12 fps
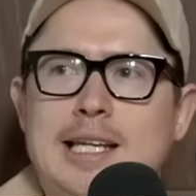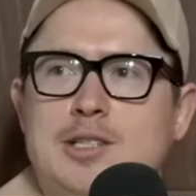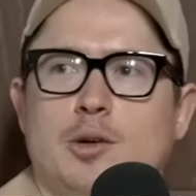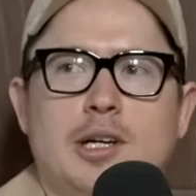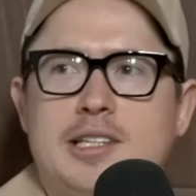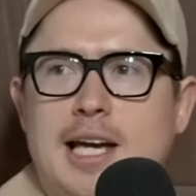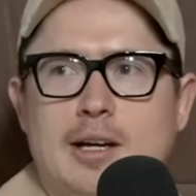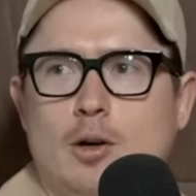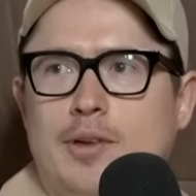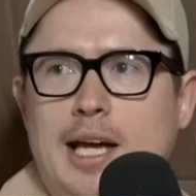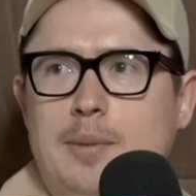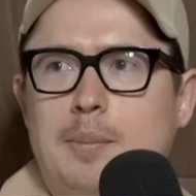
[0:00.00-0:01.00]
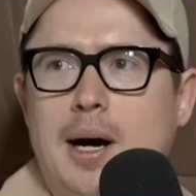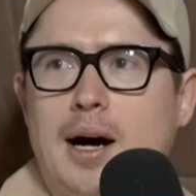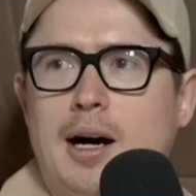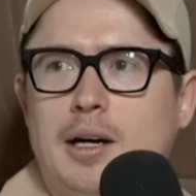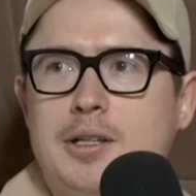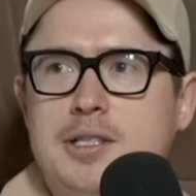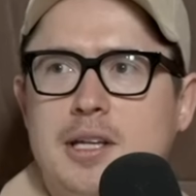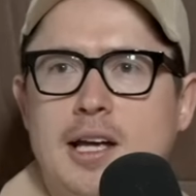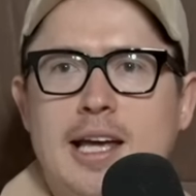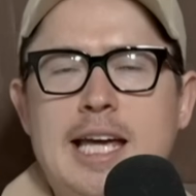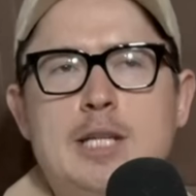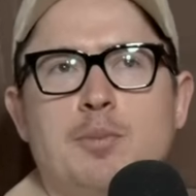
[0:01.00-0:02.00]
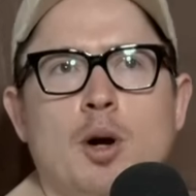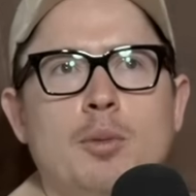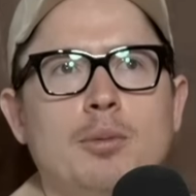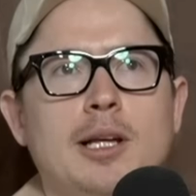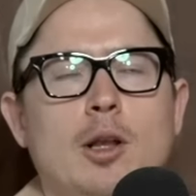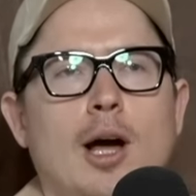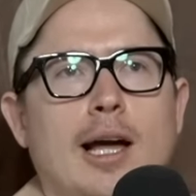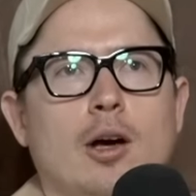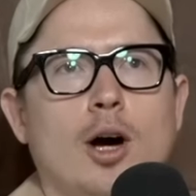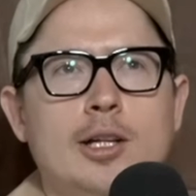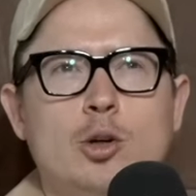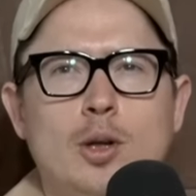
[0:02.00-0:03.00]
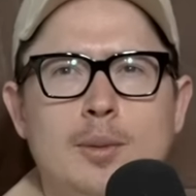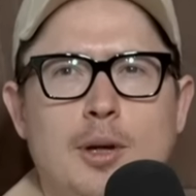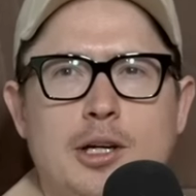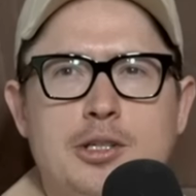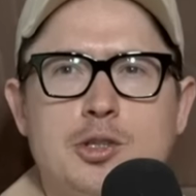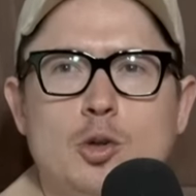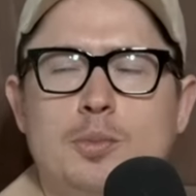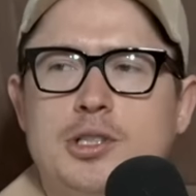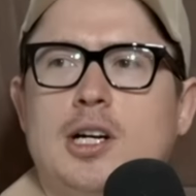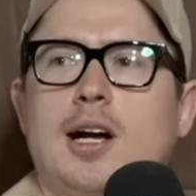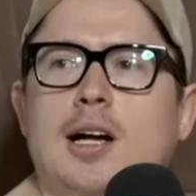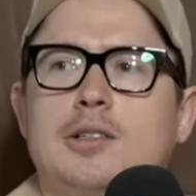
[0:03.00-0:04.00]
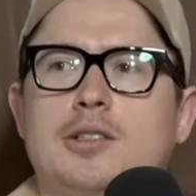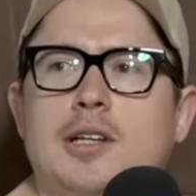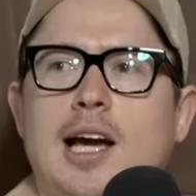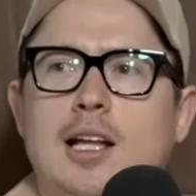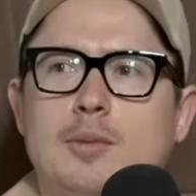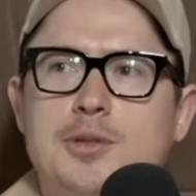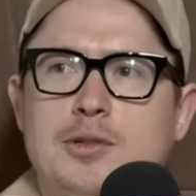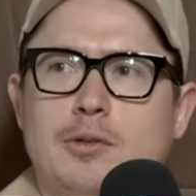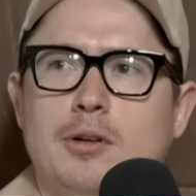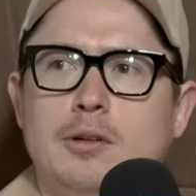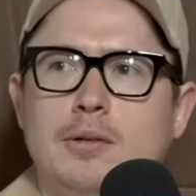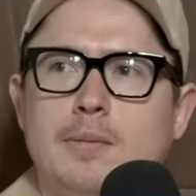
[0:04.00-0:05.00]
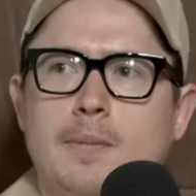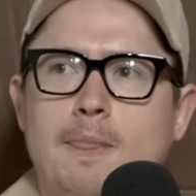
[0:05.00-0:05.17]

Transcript: He's not going to take overhead marks. He's probably like a, I'd call him like a supercharged Caleb Serong.